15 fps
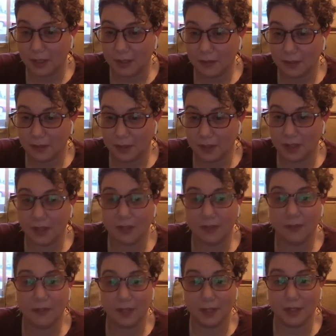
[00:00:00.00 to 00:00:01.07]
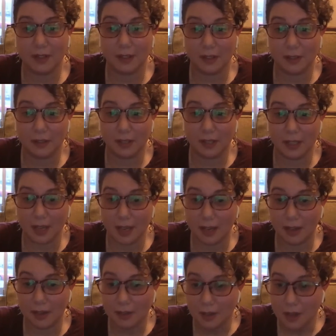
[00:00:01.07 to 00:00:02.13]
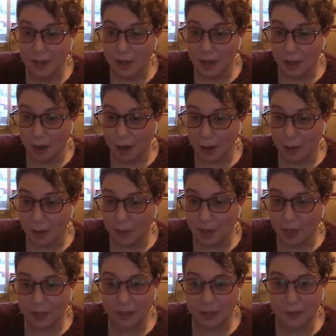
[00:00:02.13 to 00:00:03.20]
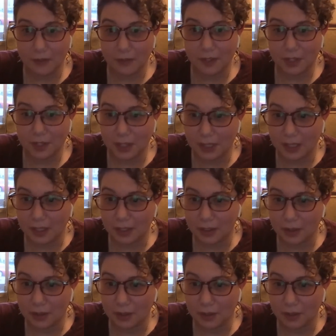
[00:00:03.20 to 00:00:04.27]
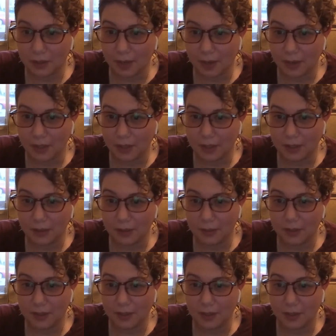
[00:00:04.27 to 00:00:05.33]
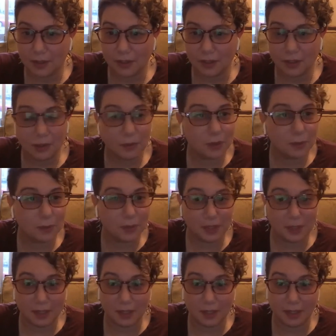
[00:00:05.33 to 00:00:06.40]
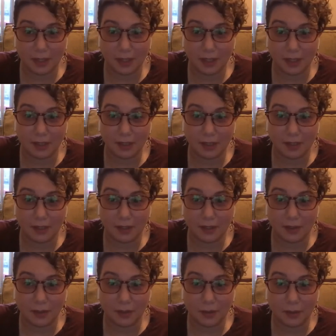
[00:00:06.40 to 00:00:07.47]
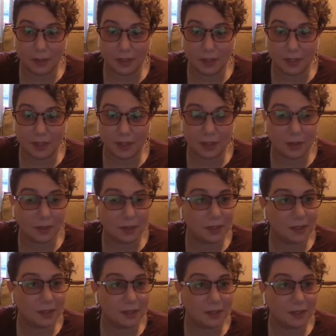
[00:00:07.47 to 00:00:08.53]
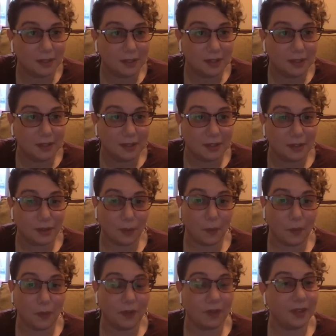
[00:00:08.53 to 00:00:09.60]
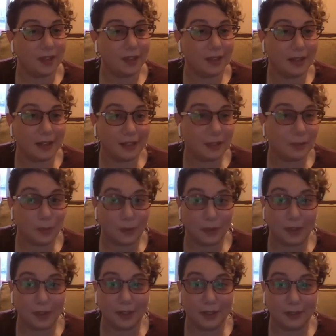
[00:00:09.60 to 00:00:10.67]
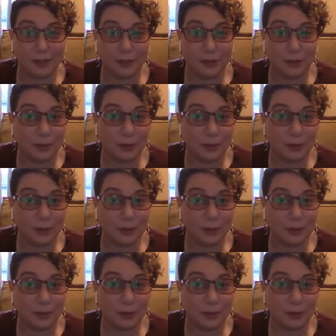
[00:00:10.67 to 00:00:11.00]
via the Erie Canal? Apparently the fishing industry around here was a largely Jewish business in the late 19th and early 20th centuries. So were they exporting to New